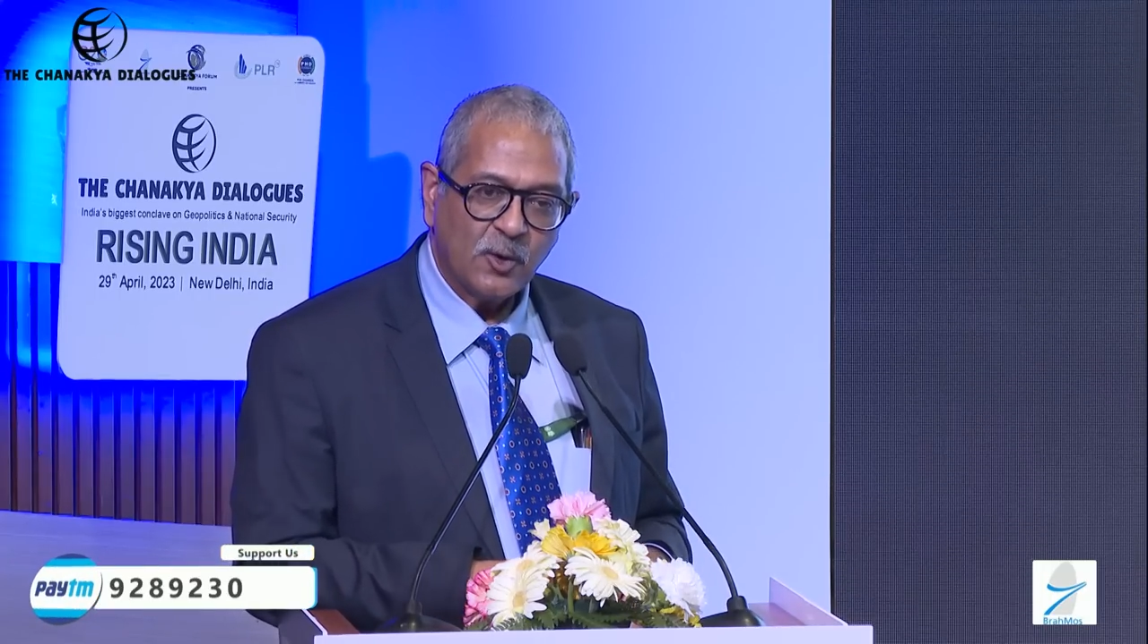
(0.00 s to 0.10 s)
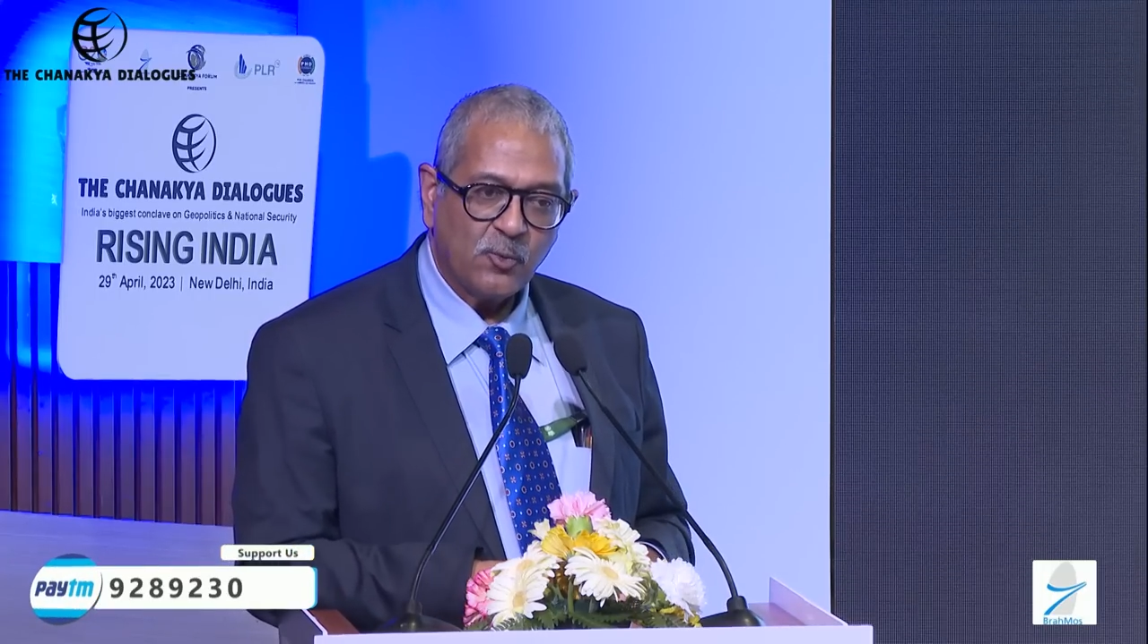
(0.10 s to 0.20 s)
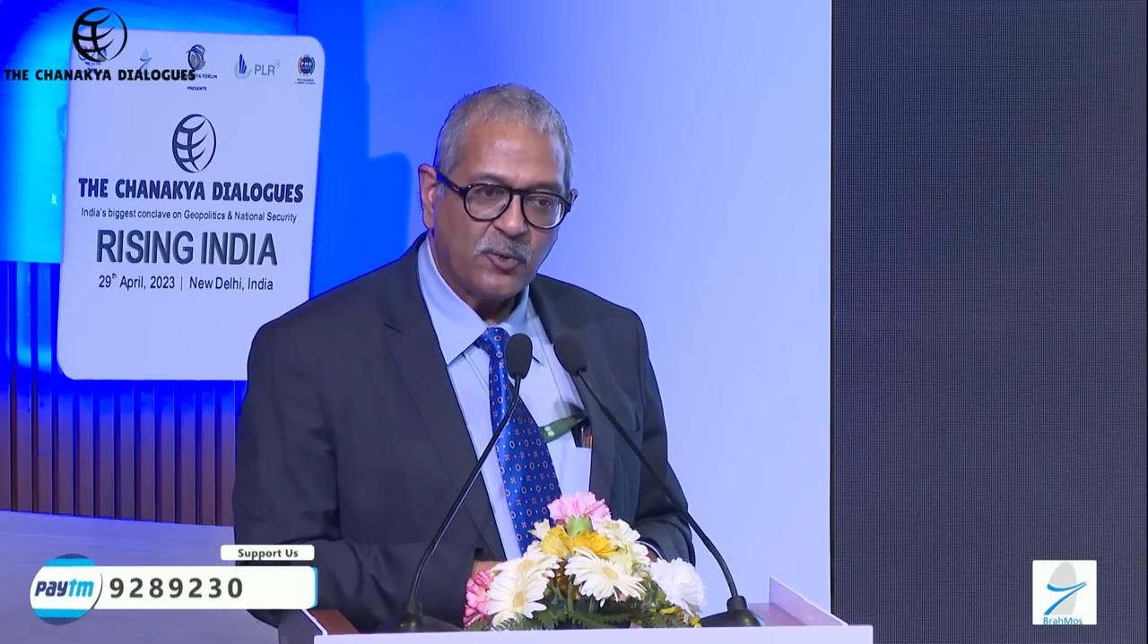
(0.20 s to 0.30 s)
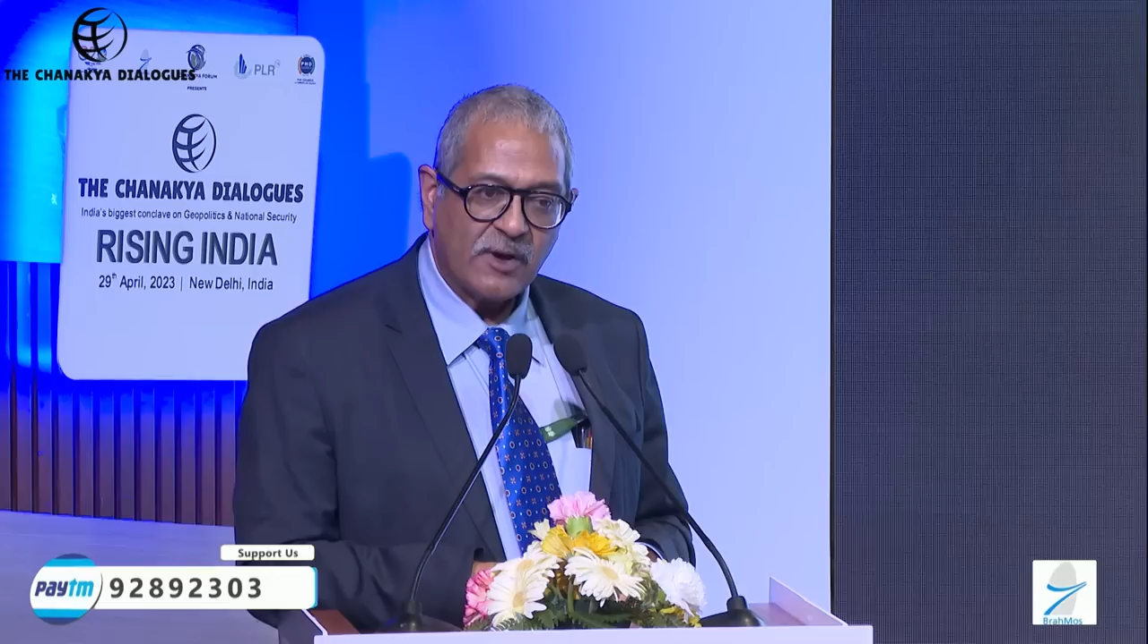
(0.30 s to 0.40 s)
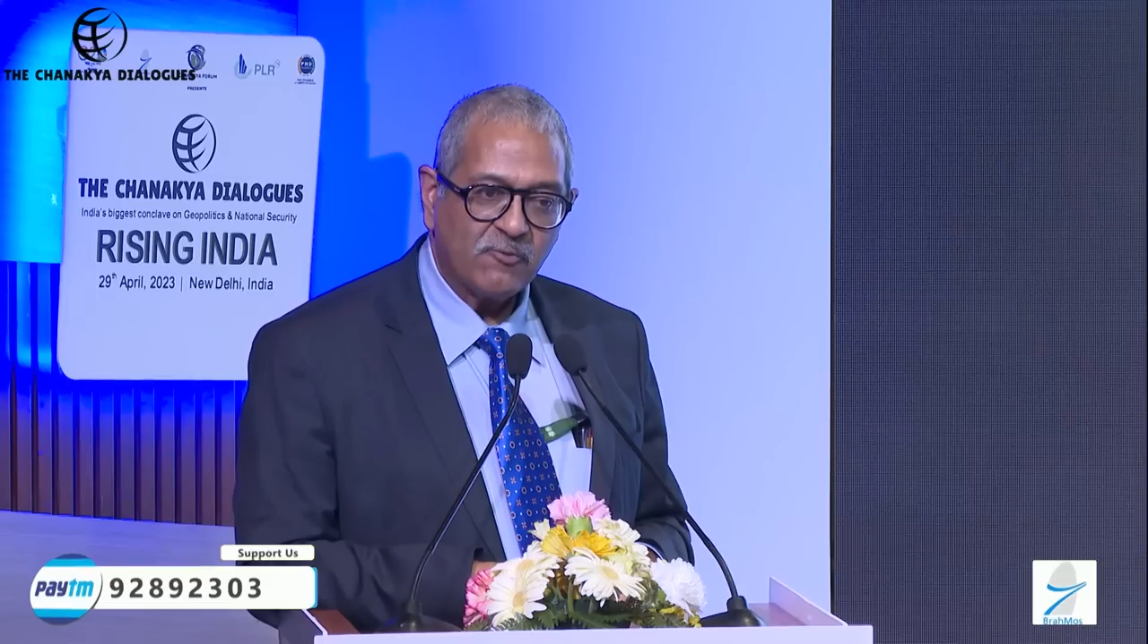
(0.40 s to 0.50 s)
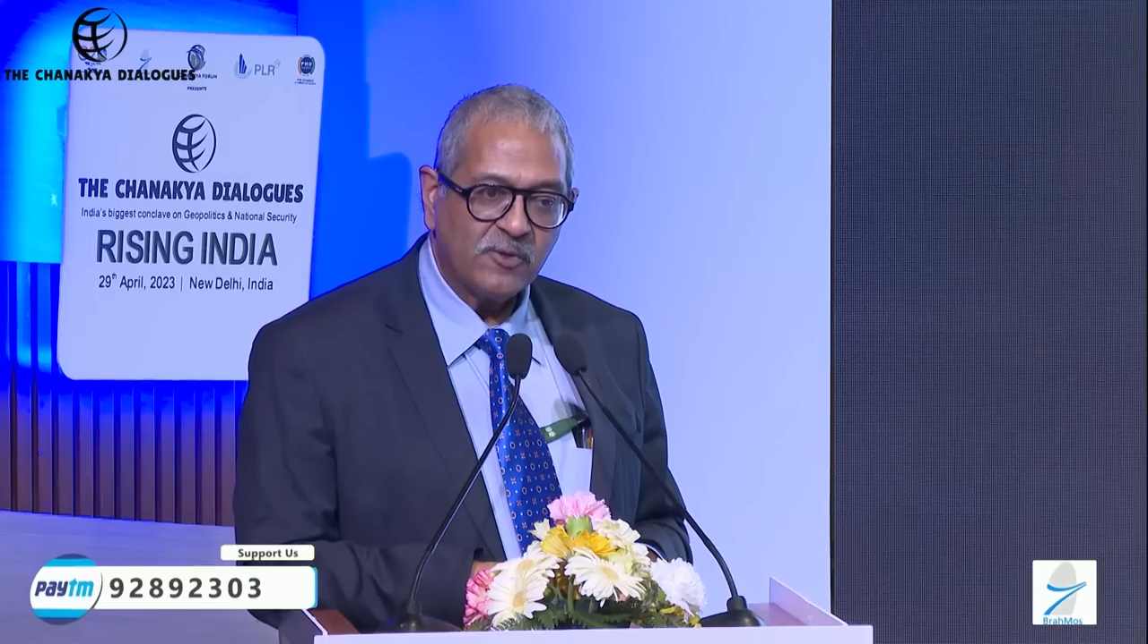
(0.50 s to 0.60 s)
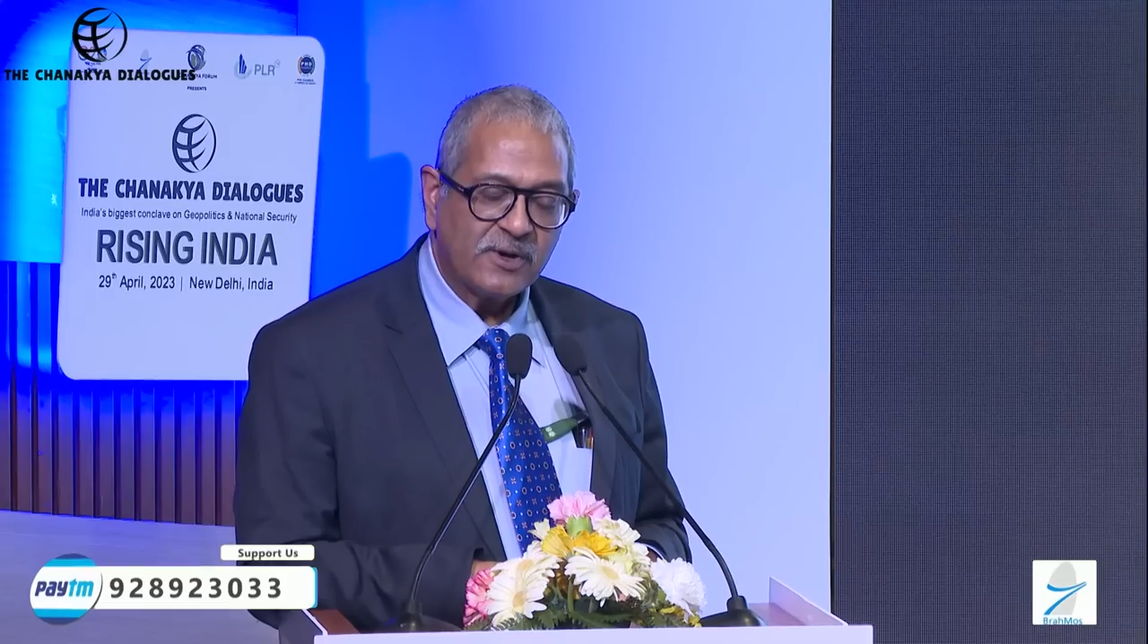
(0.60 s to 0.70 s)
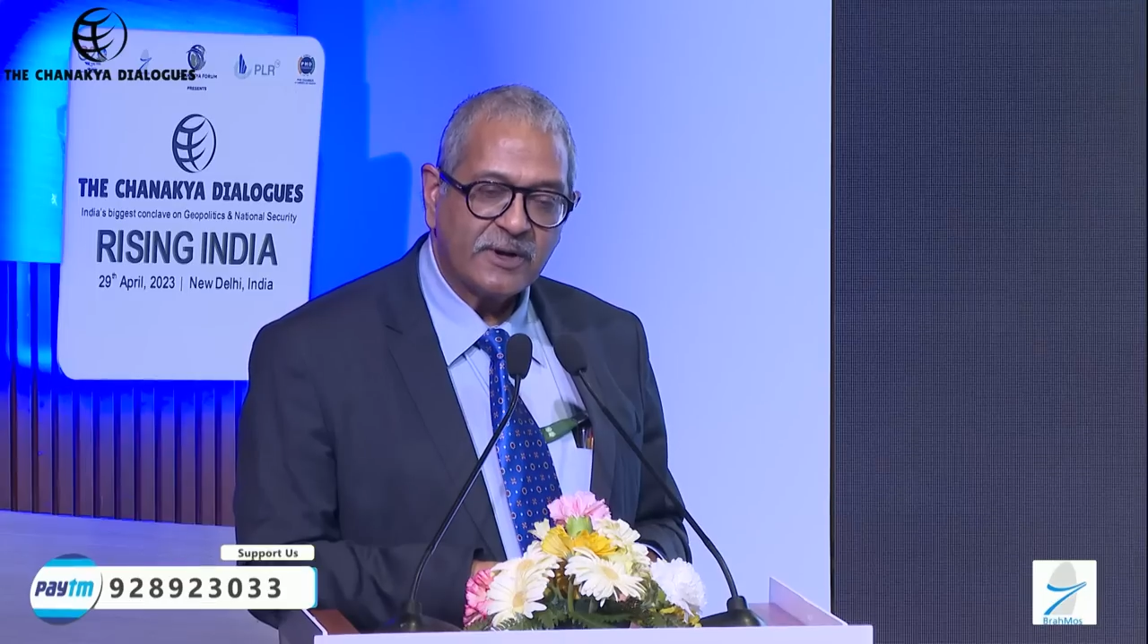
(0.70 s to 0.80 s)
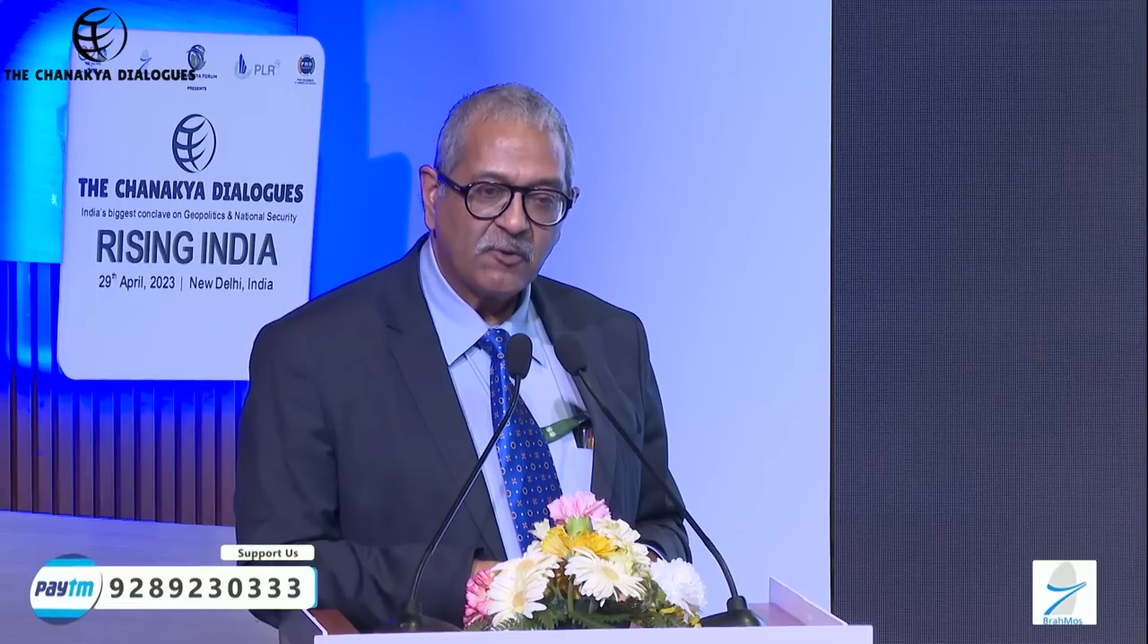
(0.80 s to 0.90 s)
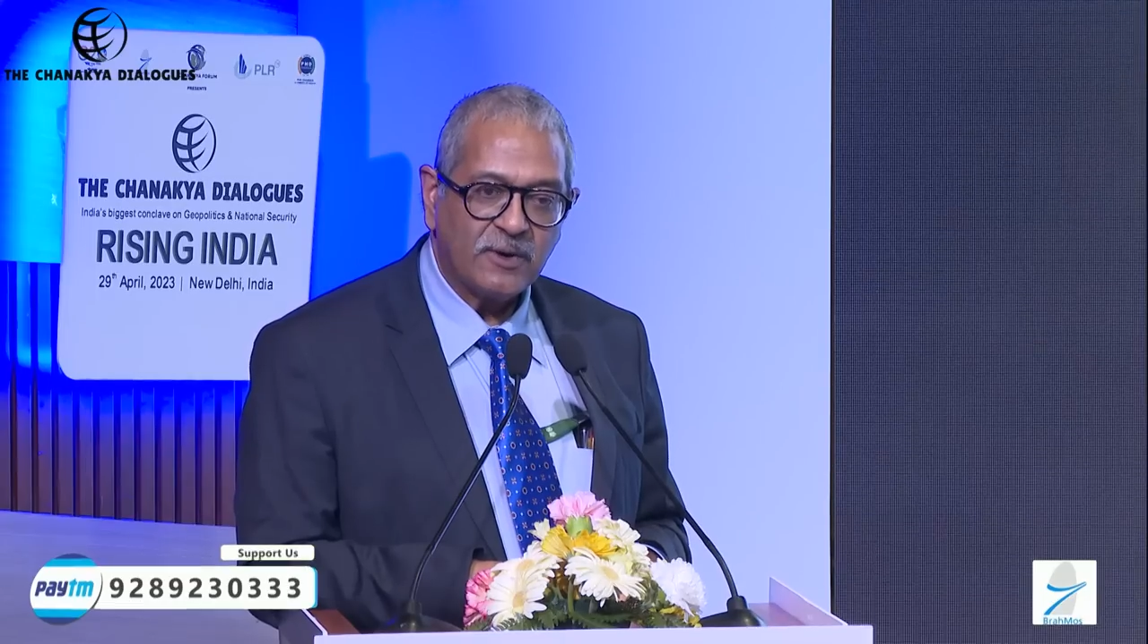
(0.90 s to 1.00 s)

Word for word: we have worked our